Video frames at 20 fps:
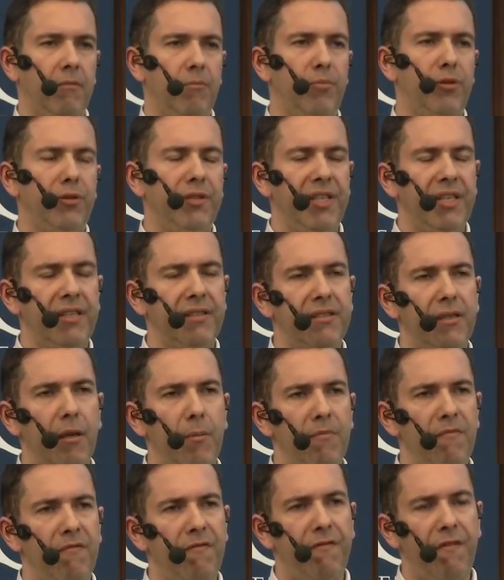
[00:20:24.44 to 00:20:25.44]
putting
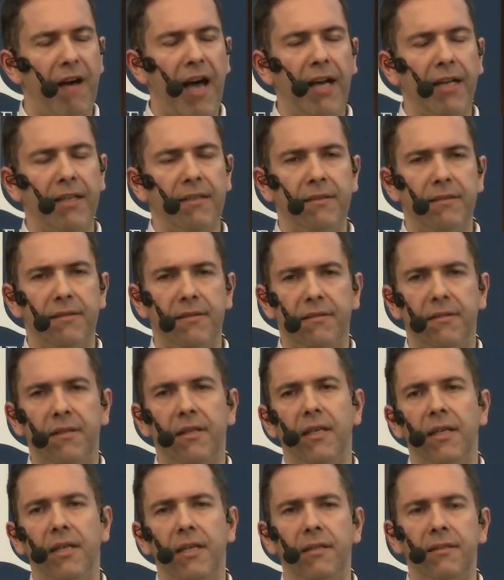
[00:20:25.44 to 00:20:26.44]
some fines
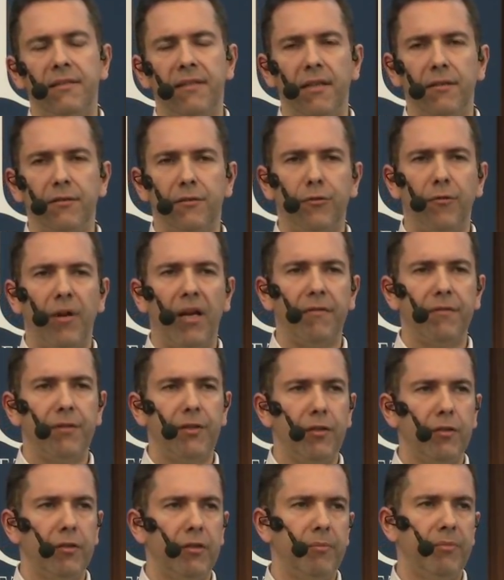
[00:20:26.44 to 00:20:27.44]
inside the draft
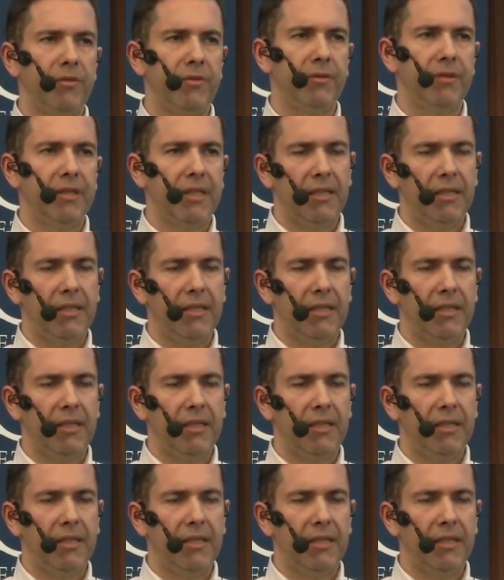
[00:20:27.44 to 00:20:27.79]
tube,